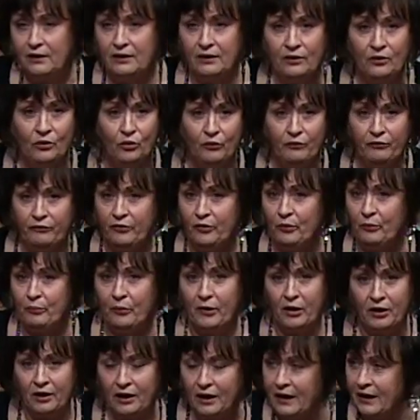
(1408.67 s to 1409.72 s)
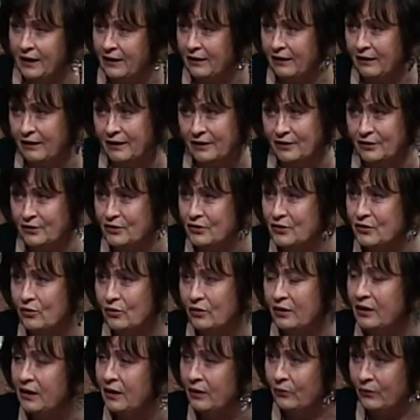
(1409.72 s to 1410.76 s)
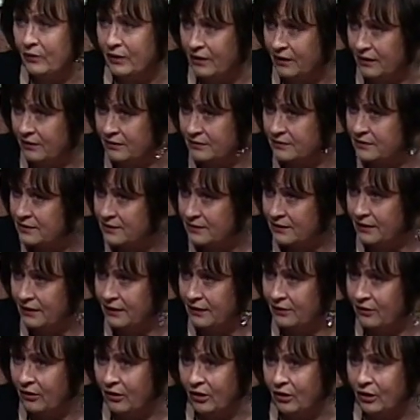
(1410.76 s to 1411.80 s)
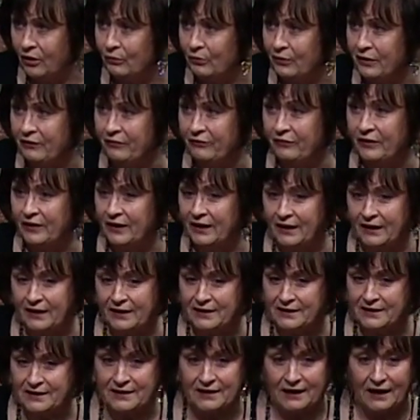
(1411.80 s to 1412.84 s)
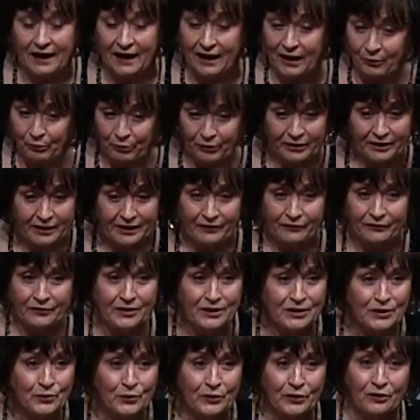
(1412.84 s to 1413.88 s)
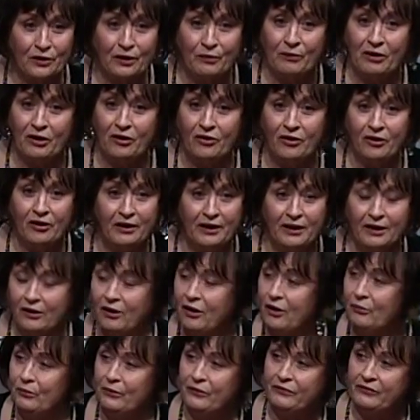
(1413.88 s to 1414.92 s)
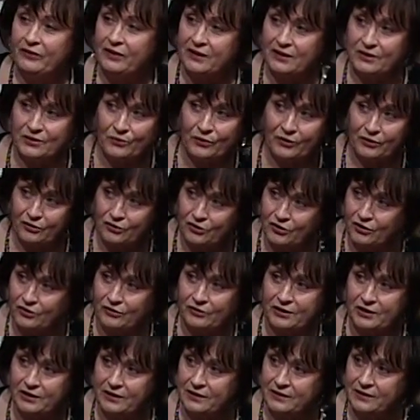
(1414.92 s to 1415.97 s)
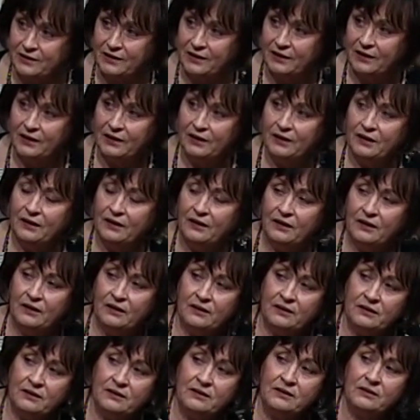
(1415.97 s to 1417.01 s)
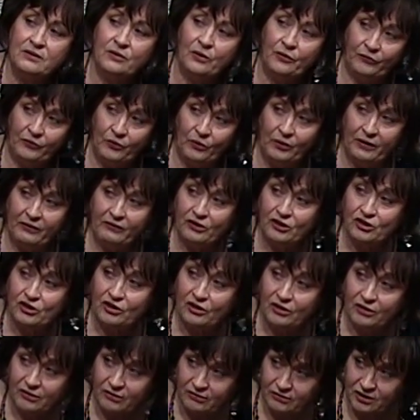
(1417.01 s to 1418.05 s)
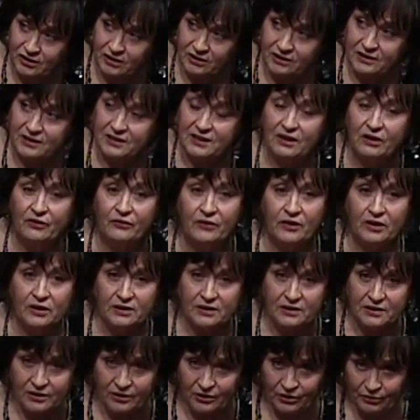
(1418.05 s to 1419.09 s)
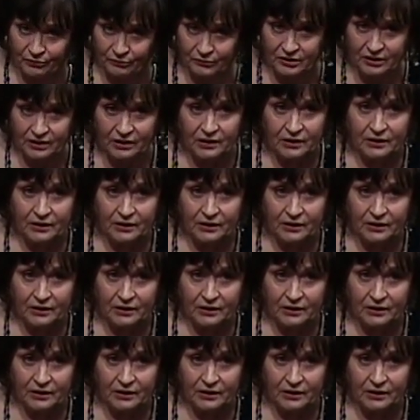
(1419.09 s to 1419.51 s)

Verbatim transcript: nor football icons, nor anyone else. It all mm-hmm. reflects, I believe this with all my heart, it all reflects where the church is. Mm-hmm. So if you have wow. a church self consumed